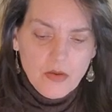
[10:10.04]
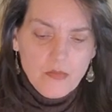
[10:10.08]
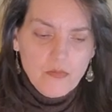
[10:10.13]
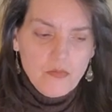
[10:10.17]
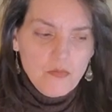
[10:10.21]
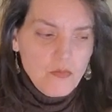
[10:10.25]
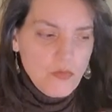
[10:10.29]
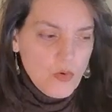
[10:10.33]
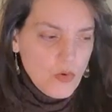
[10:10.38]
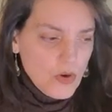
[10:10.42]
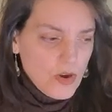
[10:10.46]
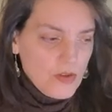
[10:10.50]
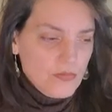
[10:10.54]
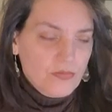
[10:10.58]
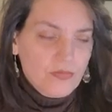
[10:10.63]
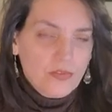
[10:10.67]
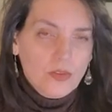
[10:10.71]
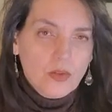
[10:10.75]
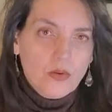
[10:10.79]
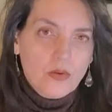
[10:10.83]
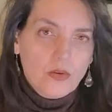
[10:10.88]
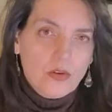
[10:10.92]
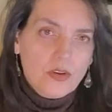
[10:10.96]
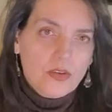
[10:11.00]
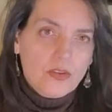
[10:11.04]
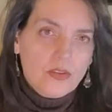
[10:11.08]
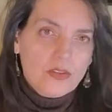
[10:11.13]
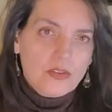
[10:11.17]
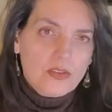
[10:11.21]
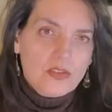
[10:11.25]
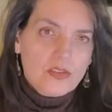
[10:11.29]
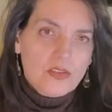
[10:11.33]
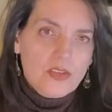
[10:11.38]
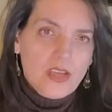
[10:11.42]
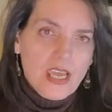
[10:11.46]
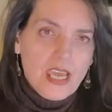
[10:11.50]
more
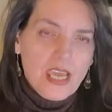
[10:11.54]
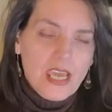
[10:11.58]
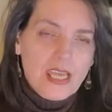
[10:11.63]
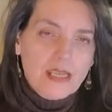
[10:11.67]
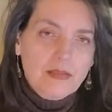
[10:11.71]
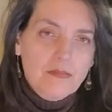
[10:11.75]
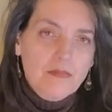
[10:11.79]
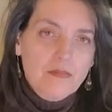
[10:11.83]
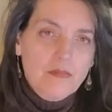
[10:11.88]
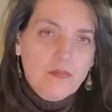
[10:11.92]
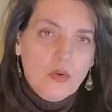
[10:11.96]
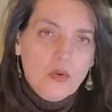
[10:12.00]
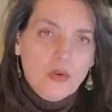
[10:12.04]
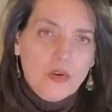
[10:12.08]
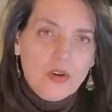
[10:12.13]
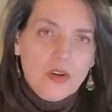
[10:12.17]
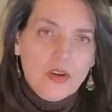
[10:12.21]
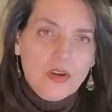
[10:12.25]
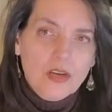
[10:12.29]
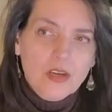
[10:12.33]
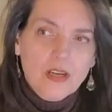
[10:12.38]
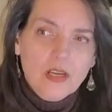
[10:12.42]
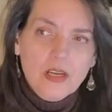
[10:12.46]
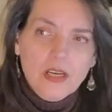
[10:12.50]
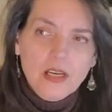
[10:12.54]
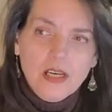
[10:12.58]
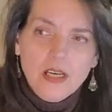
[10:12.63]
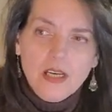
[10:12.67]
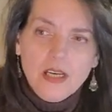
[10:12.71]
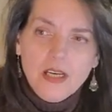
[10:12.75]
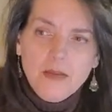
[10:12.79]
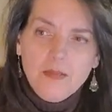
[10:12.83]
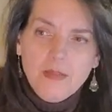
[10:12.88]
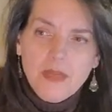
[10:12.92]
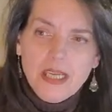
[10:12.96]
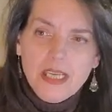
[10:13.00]
florals and more,
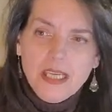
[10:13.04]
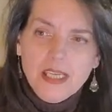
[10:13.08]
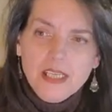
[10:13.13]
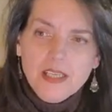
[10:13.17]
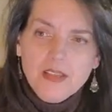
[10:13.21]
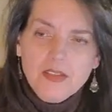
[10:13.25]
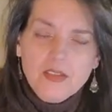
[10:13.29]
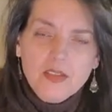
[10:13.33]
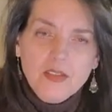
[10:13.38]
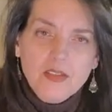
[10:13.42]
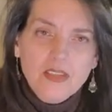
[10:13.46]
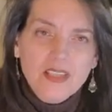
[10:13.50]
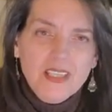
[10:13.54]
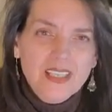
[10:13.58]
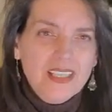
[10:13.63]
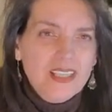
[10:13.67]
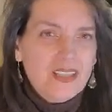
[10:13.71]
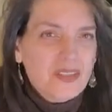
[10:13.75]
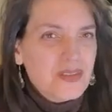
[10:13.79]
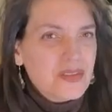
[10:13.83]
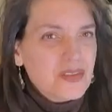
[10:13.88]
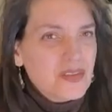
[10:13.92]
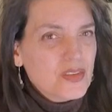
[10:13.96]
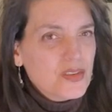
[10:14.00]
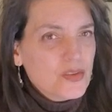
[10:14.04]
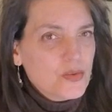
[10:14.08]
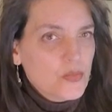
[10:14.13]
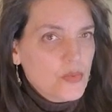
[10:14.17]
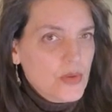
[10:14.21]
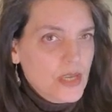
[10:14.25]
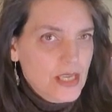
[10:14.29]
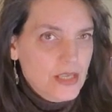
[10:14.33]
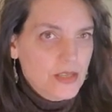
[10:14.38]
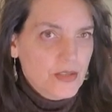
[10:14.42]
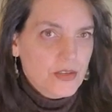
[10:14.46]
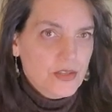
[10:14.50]
it gets a little
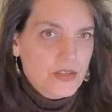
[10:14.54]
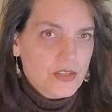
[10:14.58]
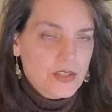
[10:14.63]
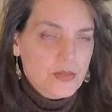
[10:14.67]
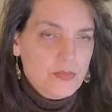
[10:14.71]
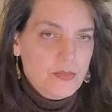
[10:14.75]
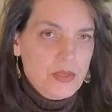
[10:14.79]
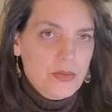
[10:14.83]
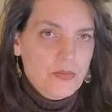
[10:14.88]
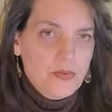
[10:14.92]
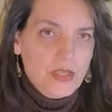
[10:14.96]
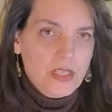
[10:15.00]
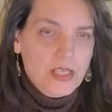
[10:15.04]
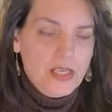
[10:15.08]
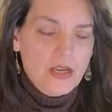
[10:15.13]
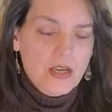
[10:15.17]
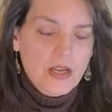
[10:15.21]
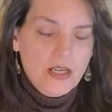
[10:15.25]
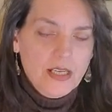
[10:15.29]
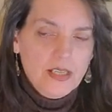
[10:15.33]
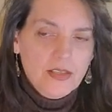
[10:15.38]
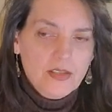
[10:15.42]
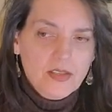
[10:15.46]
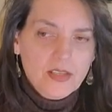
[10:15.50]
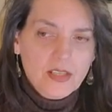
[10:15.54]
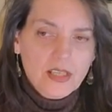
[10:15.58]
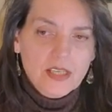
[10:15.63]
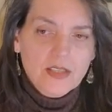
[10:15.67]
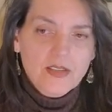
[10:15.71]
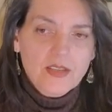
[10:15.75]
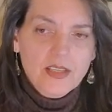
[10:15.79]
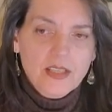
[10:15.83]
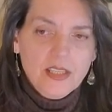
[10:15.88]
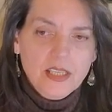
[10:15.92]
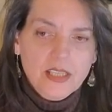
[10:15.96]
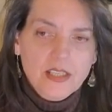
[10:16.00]
sweeter, to be really honest,
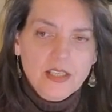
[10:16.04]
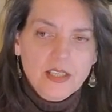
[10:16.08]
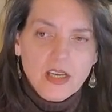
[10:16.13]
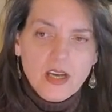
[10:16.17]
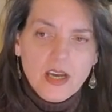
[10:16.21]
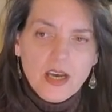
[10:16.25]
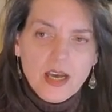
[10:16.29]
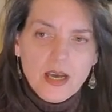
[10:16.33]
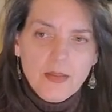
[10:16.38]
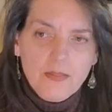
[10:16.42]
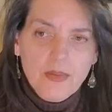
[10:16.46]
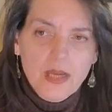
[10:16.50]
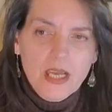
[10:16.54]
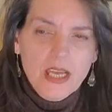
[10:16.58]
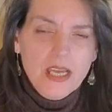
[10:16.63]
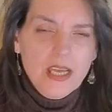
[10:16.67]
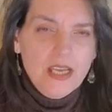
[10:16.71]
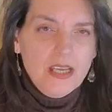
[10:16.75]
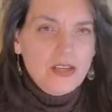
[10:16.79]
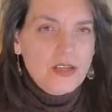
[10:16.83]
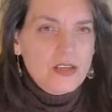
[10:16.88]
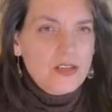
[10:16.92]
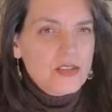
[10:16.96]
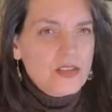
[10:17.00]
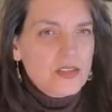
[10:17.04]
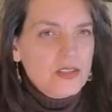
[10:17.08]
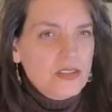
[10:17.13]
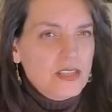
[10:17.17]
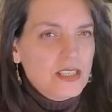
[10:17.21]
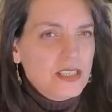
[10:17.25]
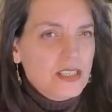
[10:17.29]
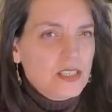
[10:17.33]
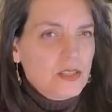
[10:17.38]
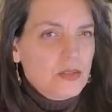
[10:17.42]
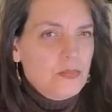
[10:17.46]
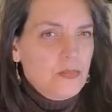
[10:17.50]
because at the top, there's a
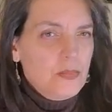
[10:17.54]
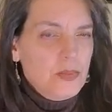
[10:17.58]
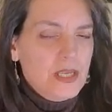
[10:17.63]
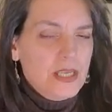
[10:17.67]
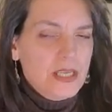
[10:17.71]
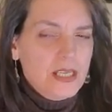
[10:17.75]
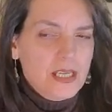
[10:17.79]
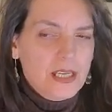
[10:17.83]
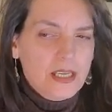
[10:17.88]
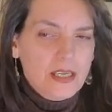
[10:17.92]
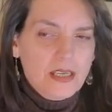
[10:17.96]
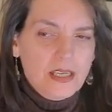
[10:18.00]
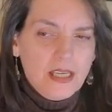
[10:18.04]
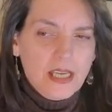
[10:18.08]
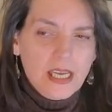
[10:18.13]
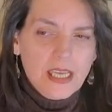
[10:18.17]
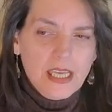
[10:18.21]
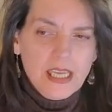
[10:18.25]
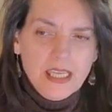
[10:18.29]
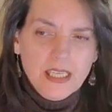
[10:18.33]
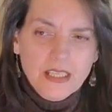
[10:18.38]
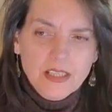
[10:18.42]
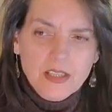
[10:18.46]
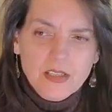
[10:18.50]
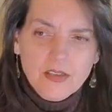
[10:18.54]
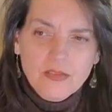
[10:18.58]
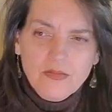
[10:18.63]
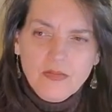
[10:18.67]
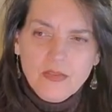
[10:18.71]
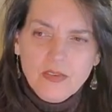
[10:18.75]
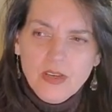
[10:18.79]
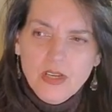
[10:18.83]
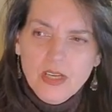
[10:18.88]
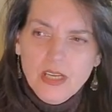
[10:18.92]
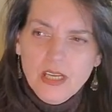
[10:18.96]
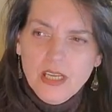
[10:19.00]
little bit, a hint
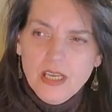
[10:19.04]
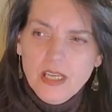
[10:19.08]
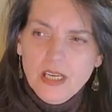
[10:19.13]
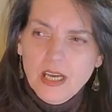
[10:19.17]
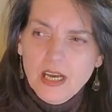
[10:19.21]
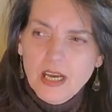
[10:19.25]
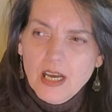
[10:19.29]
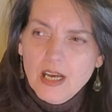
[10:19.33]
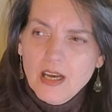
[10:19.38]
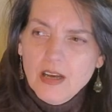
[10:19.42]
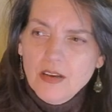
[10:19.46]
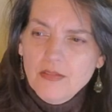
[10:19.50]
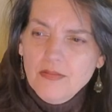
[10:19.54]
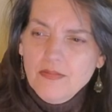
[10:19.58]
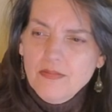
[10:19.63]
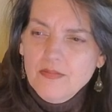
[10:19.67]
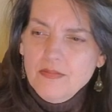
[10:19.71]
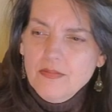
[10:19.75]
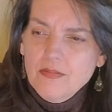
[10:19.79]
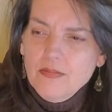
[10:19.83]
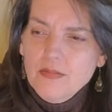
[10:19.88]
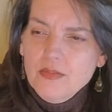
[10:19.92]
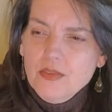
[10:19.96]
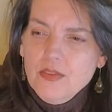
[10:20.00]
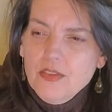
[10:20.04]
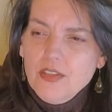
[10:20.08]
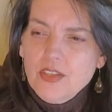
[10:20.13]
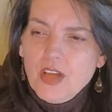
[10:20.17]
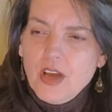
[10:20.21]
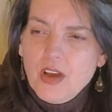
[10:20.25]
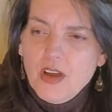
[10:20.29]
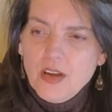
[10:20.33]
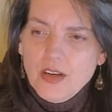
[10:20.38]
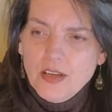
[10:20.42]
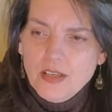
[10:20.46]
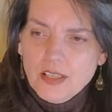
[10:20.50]
of
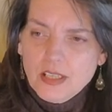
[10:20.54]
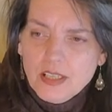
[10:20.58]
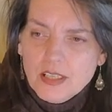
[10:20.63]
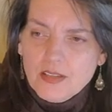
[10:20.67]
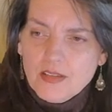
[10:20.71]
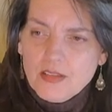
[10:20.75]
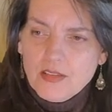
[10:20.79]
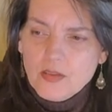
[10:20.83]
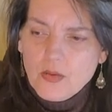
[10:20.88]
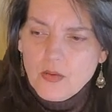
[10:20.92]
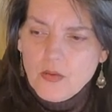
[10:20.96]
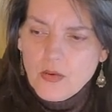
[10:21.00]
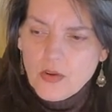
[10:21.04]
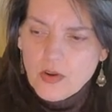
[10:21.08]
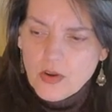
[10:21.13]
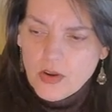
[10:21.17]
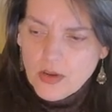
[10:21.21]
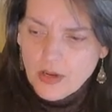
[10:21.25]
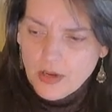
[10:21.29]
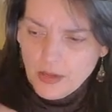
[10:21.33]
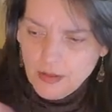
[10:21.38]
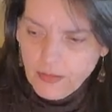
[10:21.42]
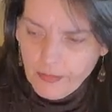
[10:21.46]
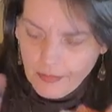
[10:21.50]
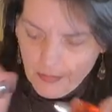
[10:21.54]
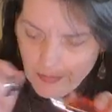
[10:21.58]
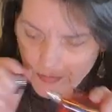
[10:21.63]
tartness, or